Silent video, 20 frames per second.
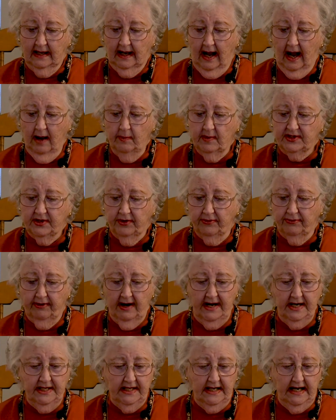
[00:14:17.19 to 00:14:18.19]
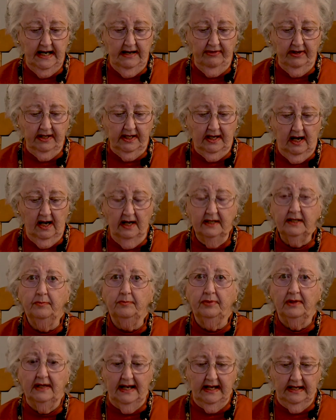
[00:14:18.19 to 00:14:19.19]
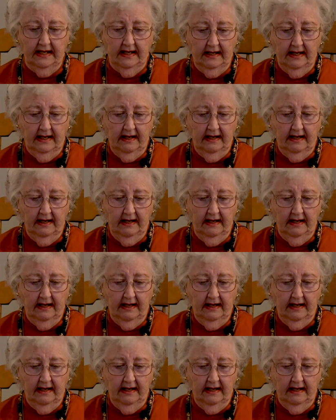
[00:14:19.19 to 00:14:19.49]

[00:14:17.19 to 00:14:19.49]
I was afraid to even contemplate